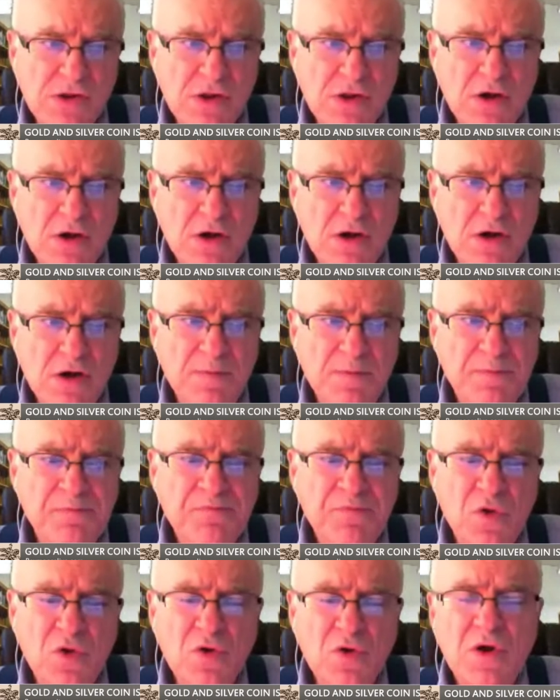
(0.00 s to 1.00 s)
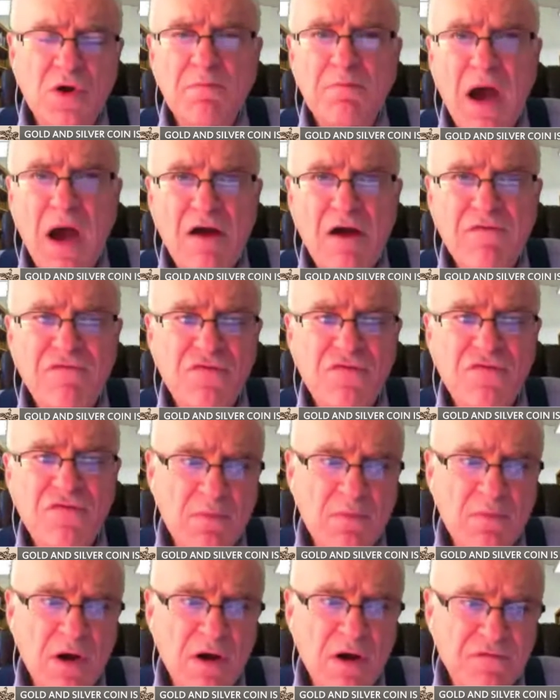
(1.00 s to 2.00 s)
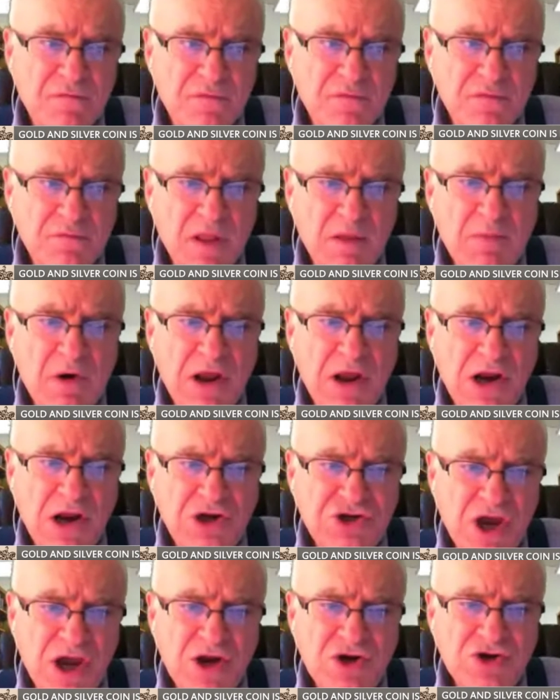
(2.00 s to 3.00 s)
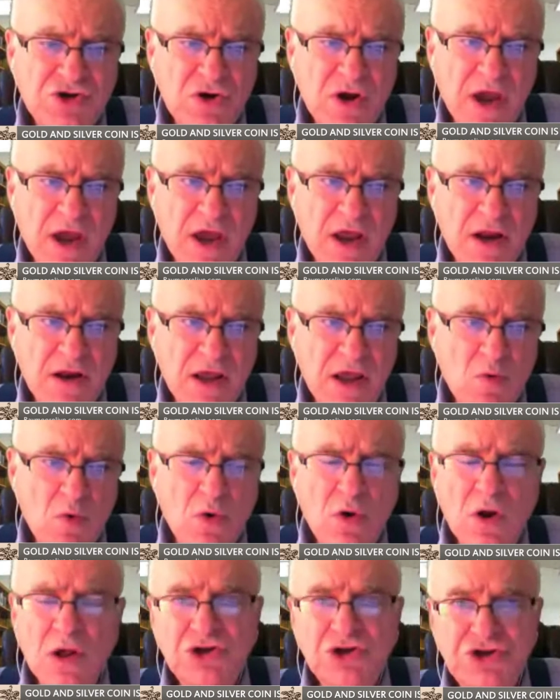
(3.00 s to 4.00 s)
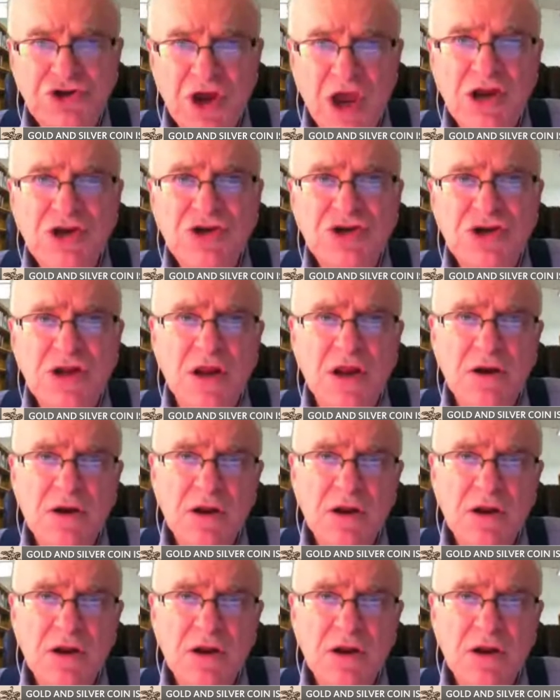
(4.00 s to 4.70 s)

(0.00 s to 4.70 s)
You can buy from the money changer, and he will exchange it and